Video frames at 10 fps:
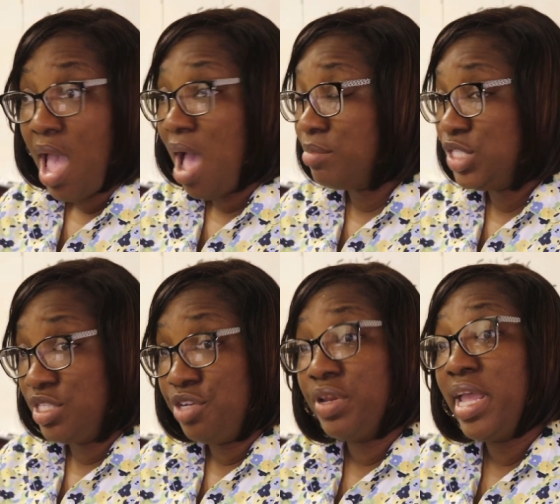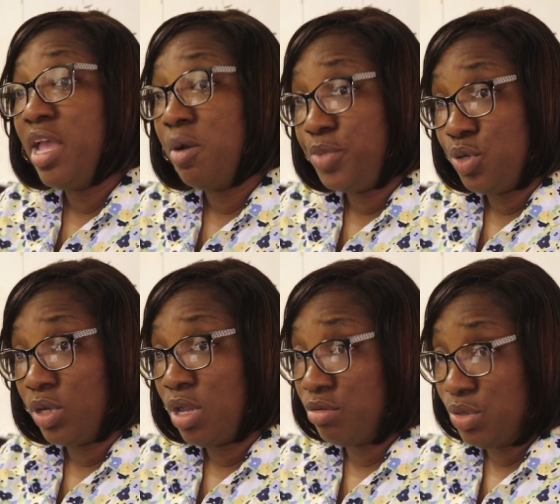I'm just here to help you
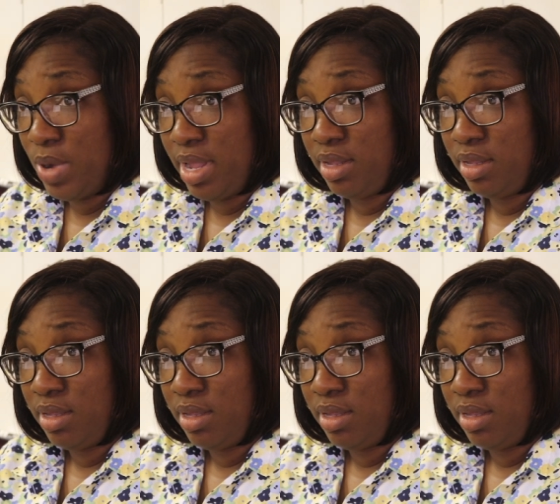along the way.